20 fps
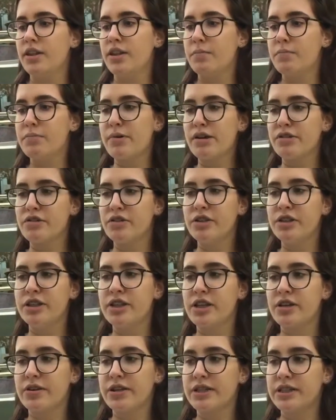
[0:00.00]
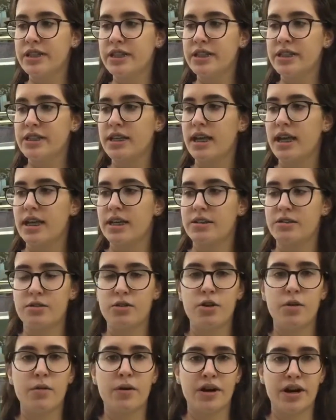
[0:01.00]
The pressure decreases as
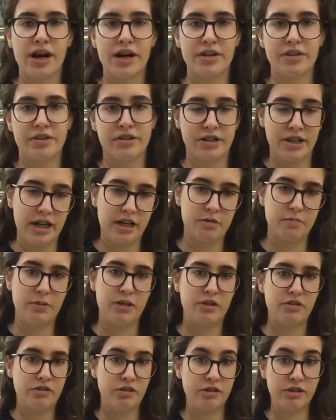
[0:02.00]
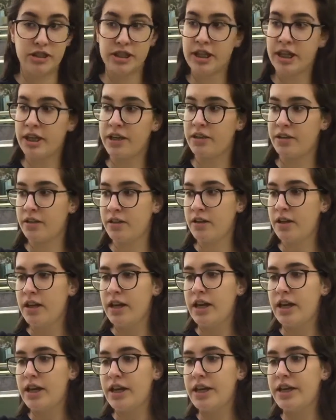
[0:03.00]
you go higher, exponential decay.
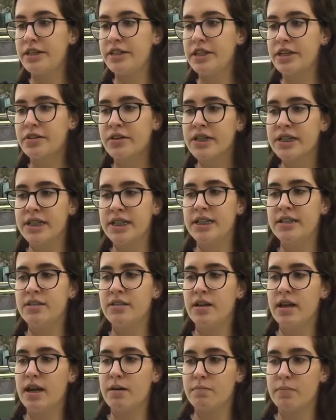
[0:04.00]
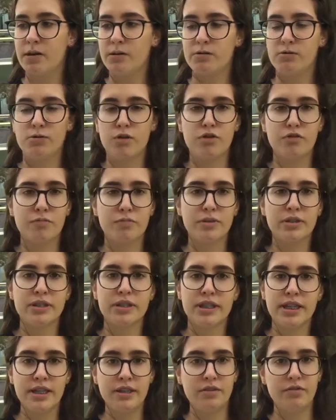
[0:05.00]
It decreases about
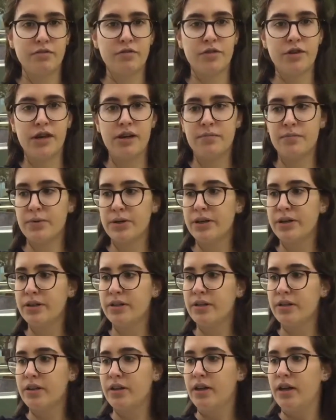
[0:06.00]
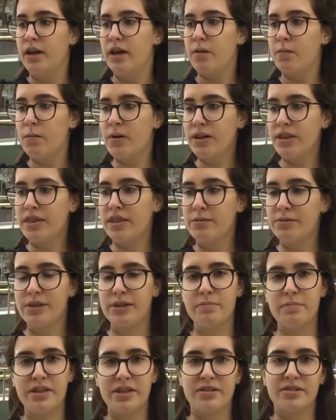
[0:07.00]
12% for every
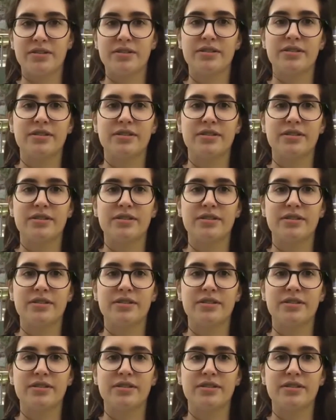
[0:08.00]
1,000 meters.